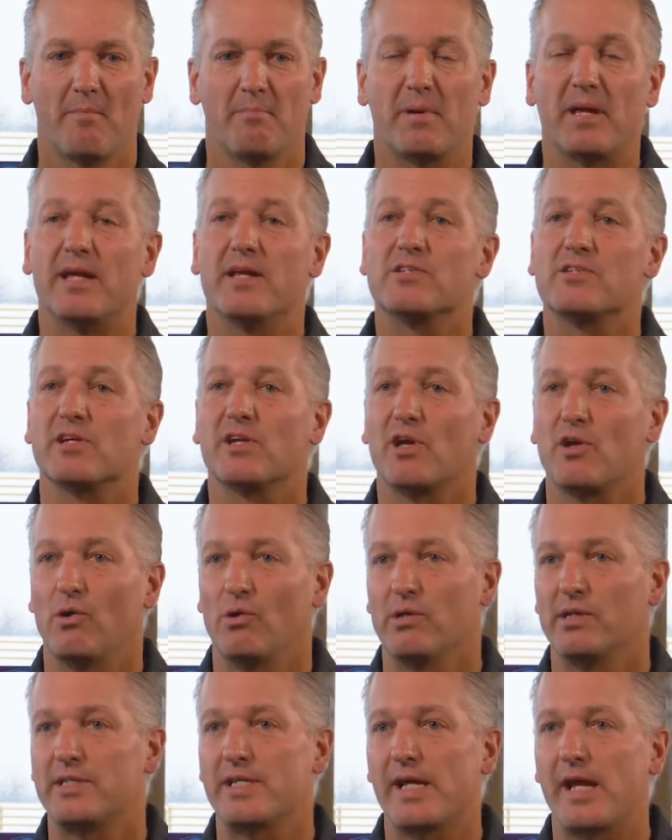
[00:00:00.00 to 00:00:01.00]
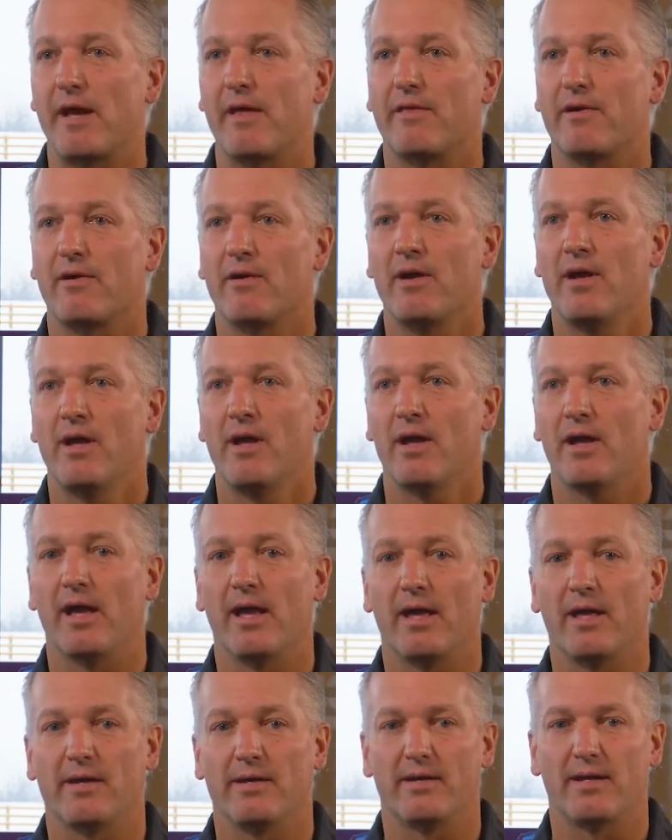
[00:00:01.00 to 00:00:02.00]
peas and canola together
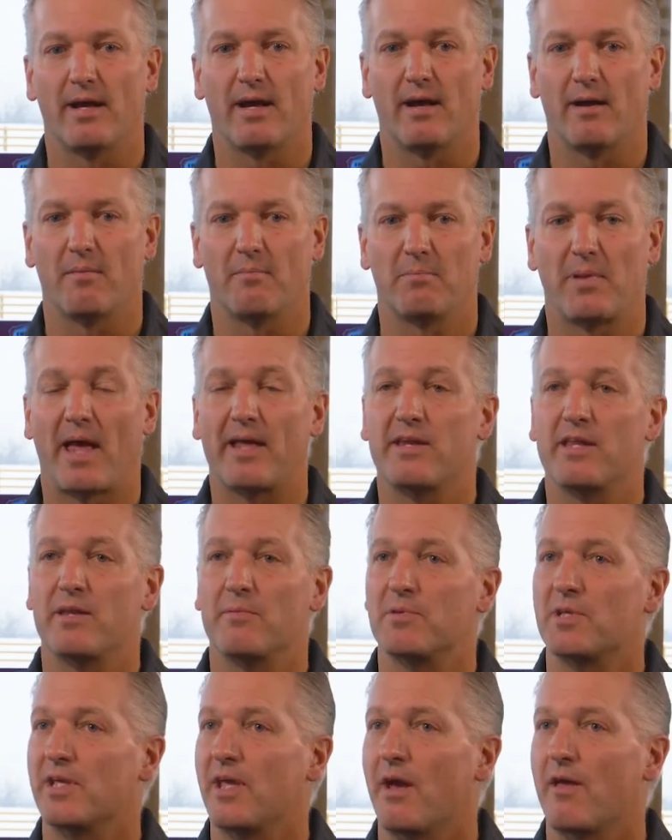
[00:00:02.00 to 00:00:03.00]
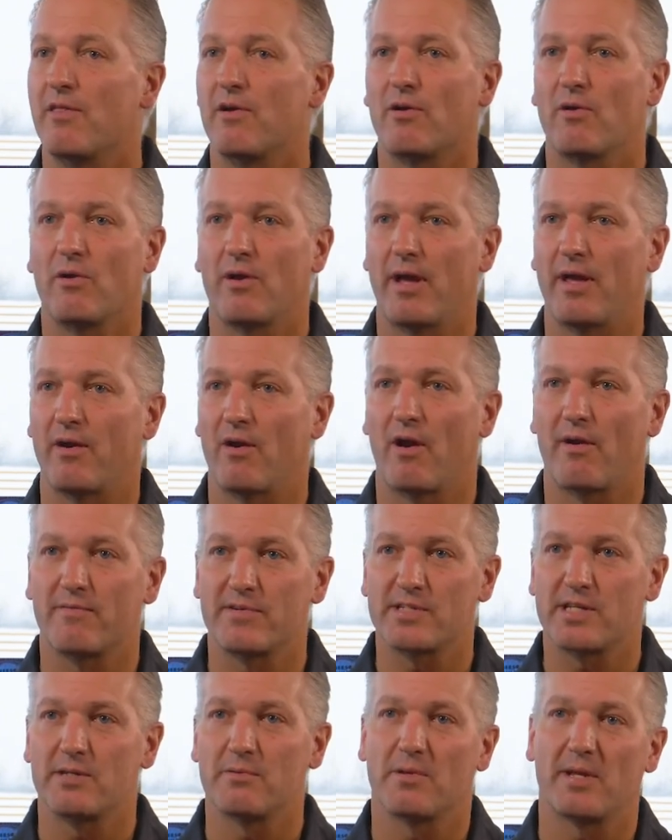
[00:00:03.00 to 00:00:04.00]
and planting them together and
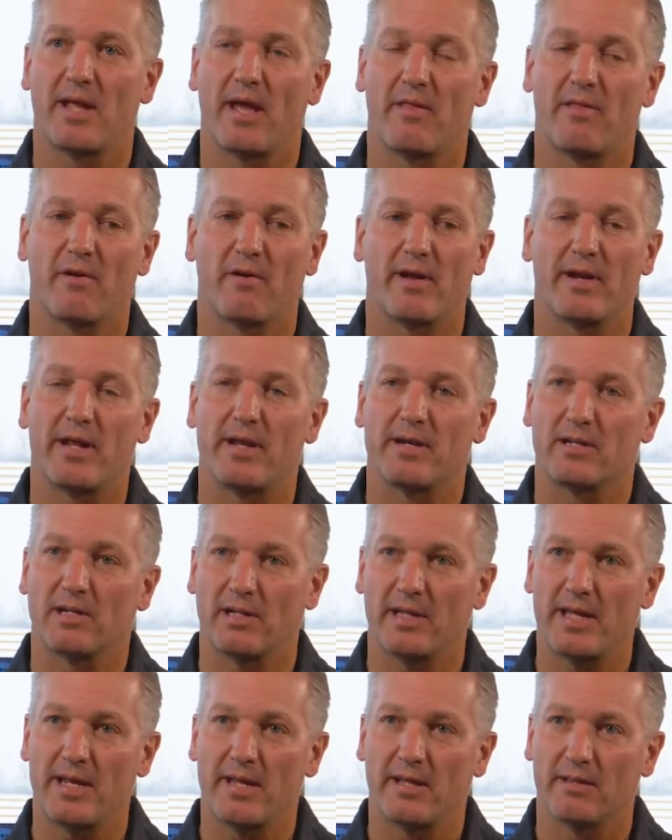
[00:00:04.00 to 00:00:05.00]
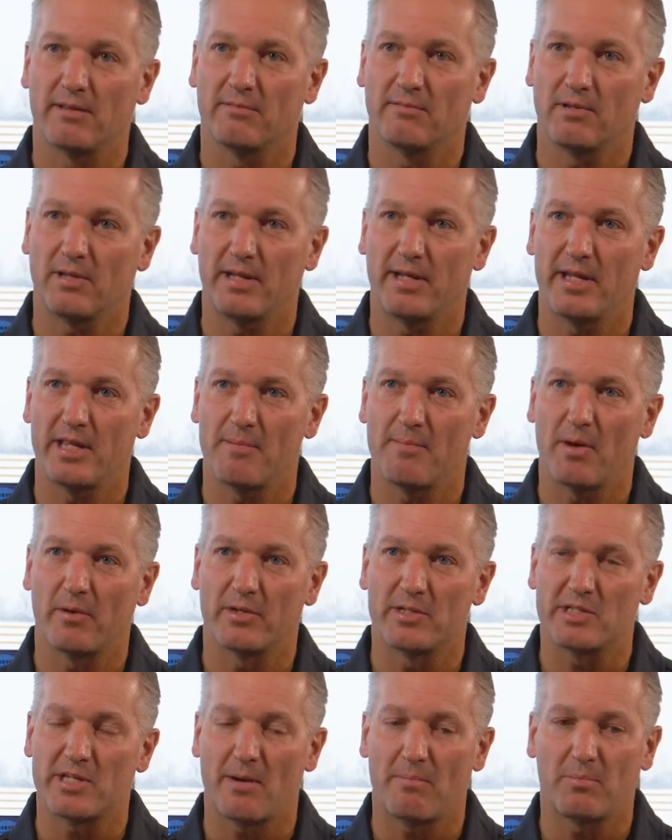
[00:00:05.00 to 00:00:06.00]
harvesting them together and then cleaning them out
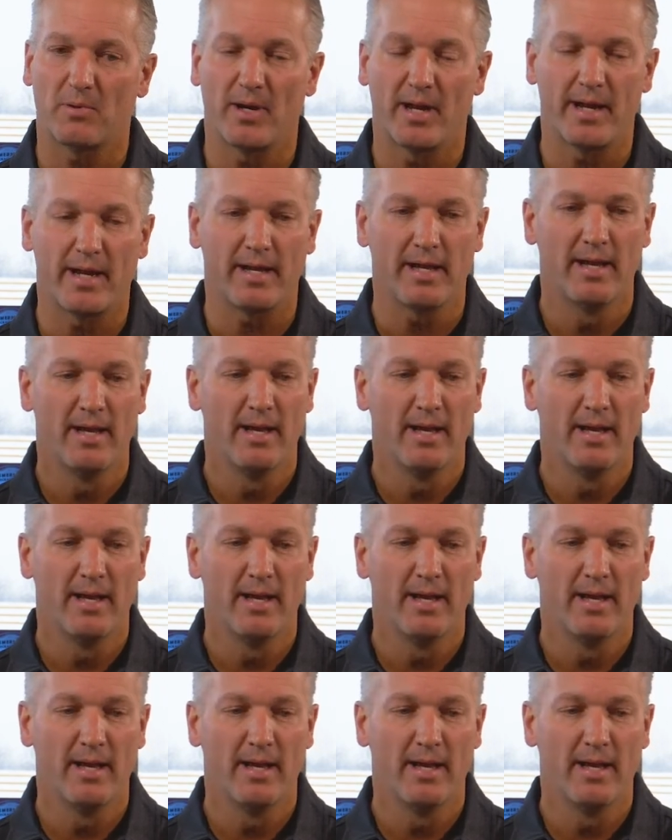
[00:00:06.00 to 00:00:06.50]
and separating.